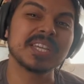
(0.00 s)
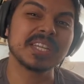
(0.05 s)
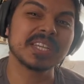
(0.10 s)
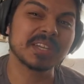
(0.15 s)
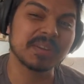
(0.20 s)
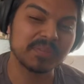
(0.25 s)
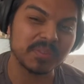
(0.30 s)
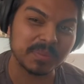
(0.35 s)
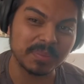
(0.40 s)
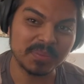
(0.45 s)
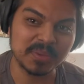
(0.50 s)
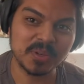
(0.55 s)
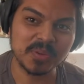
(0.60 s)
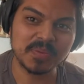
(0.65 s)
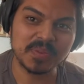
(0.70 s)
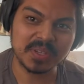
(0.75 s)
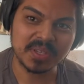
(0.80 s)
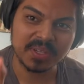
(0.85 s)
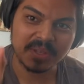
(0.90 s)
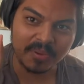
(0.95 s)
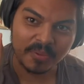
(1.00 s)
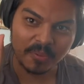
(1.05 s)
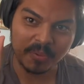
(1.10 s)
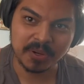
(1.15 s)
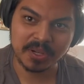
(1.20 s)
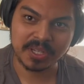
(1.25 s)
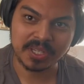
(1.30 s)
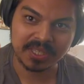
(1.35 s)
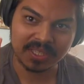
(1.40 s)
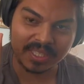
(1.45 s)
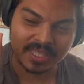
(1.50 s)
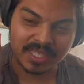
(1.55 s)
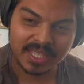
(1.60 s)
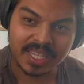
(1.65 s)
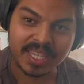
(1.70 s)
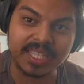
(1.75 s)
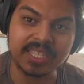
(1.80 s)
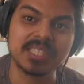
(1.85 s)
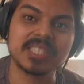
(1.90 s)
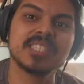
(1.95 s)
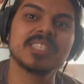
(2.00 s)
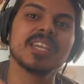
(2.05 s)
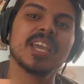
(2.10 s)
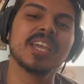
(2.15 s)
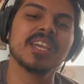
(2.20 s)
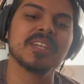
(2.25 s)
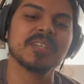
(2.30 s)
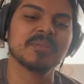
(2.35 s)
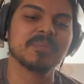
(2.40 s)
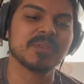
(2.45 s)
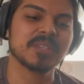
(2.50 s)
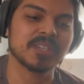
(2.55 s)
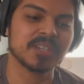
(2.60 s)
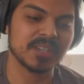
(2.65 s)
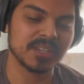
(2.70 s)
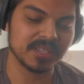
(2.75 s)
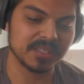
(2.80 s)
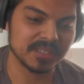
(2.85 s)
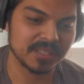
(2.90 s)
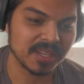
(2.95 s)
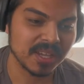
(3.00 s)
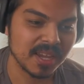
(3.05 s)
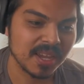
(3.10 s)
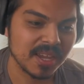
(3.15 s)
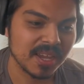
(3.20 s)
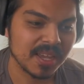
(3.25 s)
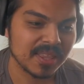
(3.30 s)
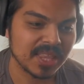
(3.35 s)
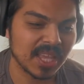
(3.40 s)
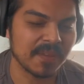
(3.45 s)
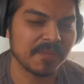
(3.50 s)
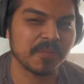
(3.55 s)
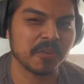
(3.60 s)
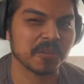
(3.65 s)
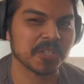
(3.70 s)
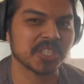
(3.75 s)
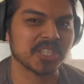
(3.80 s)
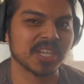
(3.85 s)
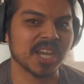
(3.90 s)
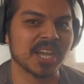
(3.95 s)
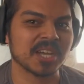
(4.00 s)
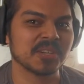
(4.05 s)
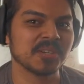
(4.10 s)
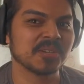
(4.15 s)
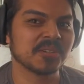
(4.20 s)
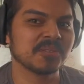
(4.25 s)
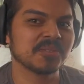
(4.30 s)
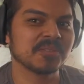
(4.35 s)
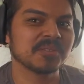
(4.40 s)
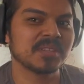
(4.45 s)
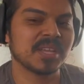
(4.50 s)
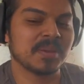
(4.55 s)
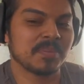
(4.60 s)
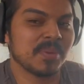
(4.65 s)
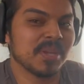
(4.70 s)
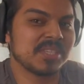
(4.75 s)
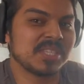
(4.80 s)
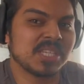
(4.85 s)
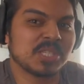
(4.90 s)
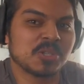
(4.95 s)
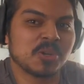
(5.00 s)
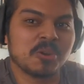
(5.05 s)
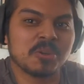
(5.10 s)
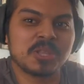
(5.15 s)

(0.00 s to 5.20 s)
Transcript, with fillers: of the movie was insane because that foreshadowed and basically told the